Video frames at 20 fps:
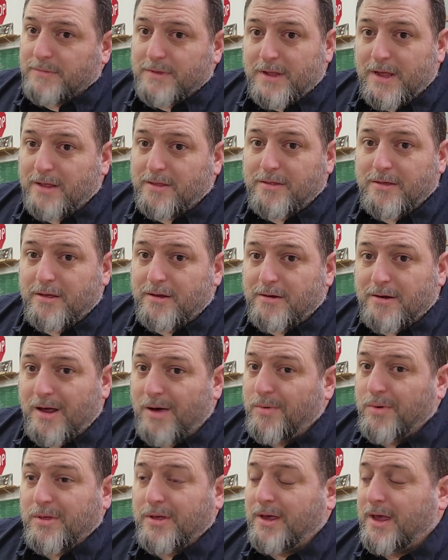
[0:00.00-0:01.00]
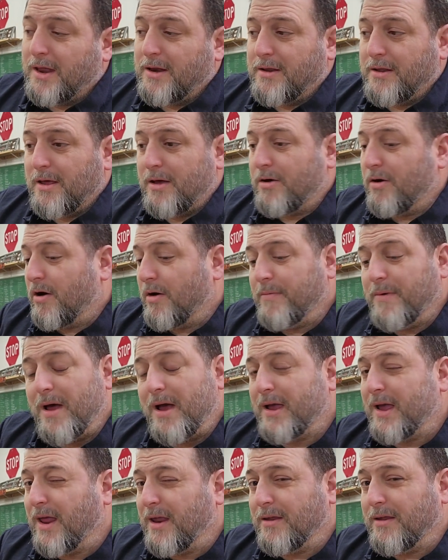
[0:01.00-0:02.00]
That's it. I wasn't getting to that car. I'm
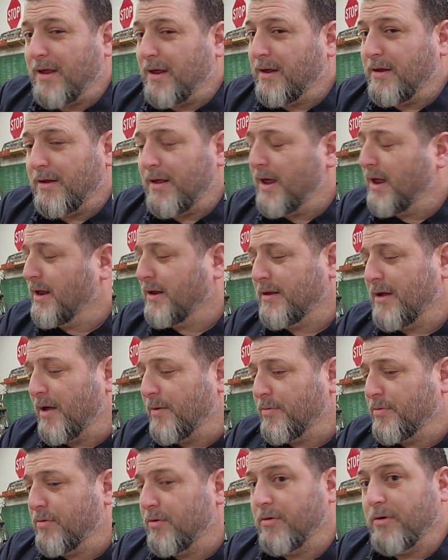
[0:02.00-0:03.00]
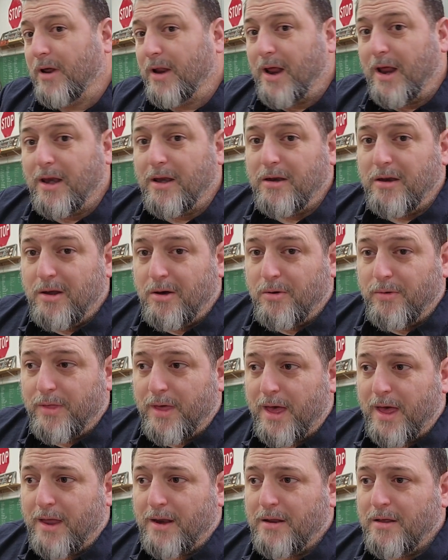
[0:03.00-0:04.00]
not getting to anytime soon, and I know
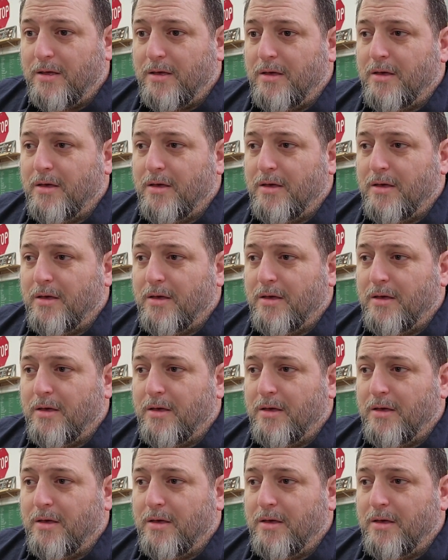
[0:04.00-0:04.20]
that.